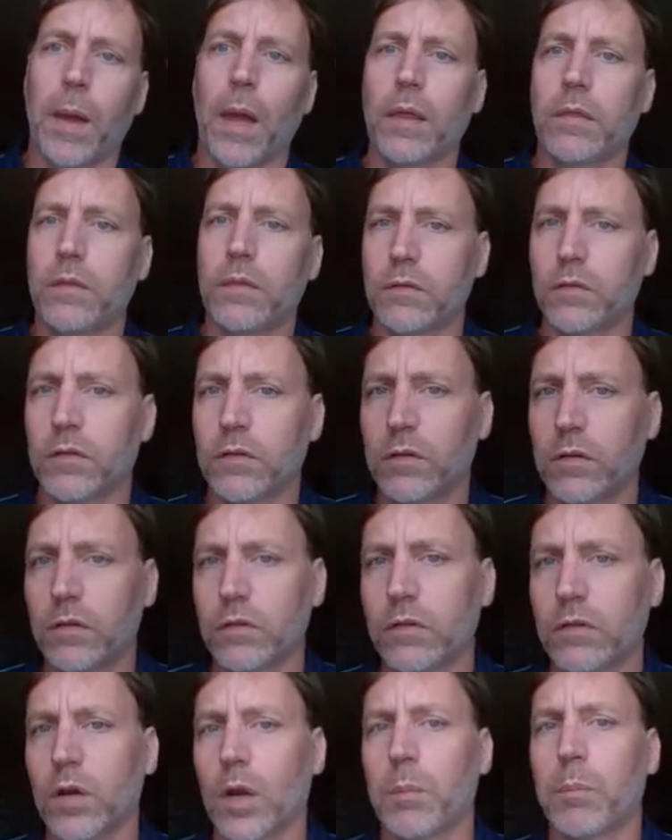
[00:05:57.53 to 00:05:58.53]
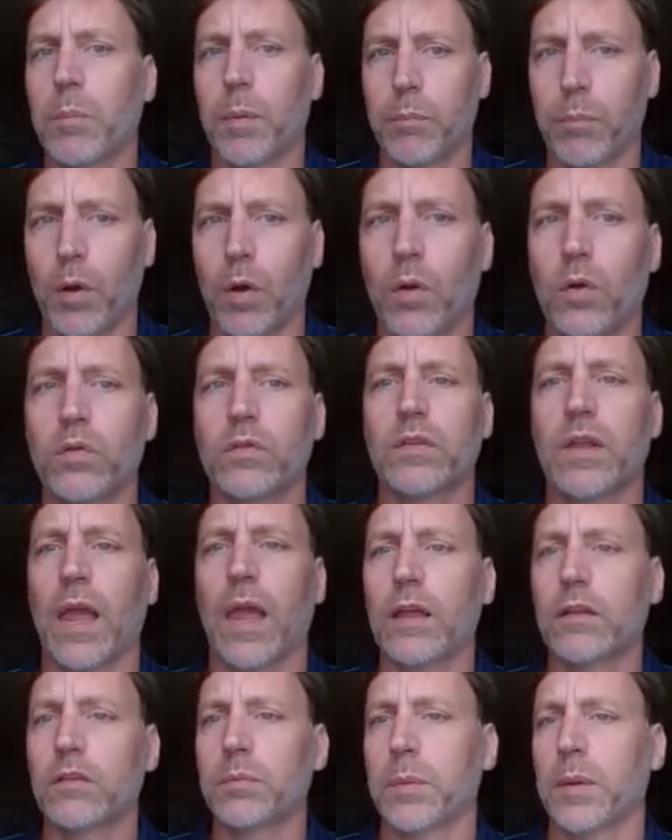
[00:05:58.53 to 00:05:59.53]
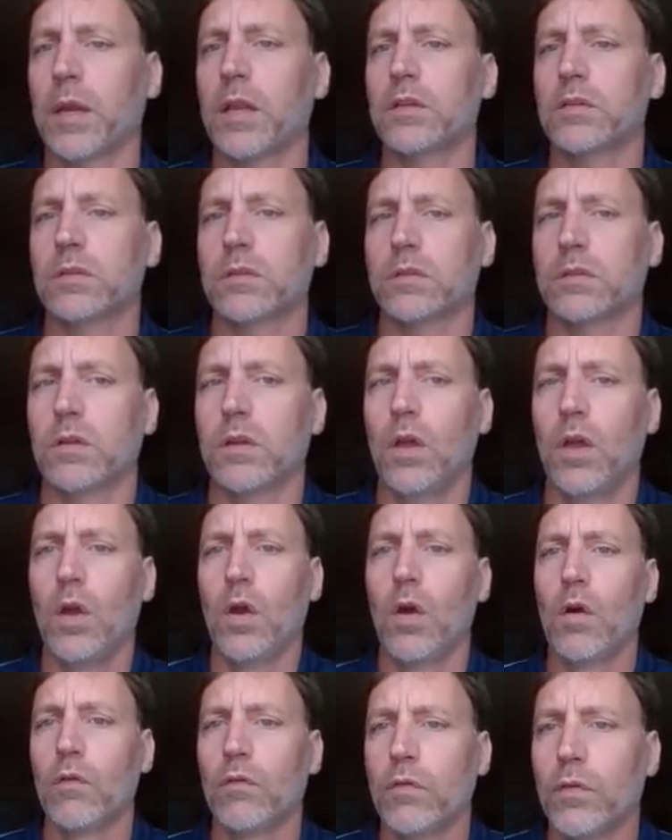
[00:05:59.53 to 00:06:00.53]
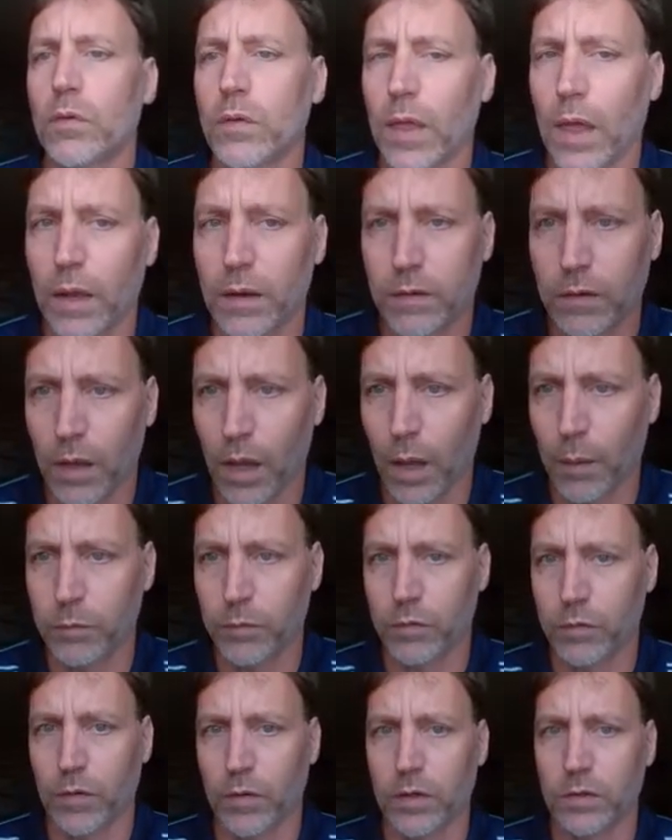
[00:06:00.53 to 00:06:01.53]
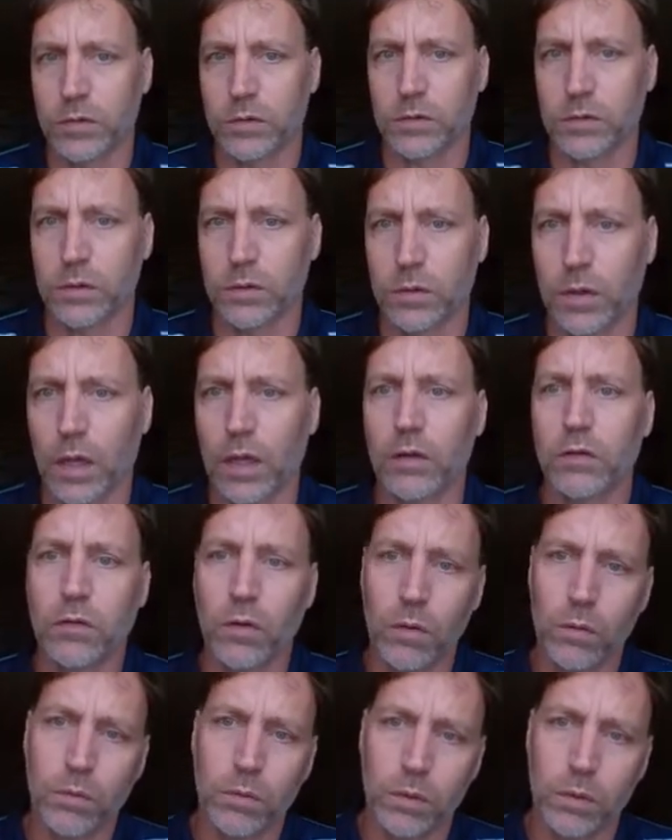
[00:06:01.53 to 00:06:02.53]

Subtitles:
hypothesis is a proposed explanation for that observation. Okay, so